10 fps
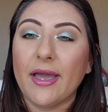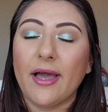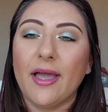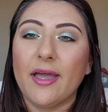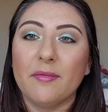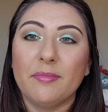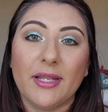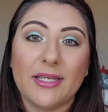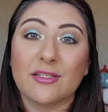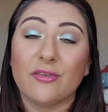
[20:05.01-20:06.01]
I had
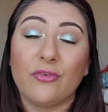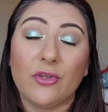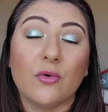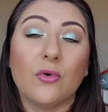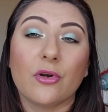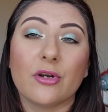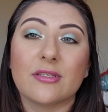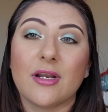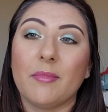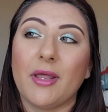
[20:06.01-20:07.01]
placed a few
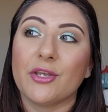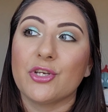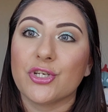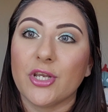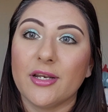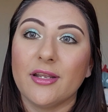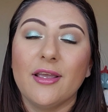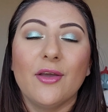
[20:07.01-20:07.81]
orders and I'm like, shit,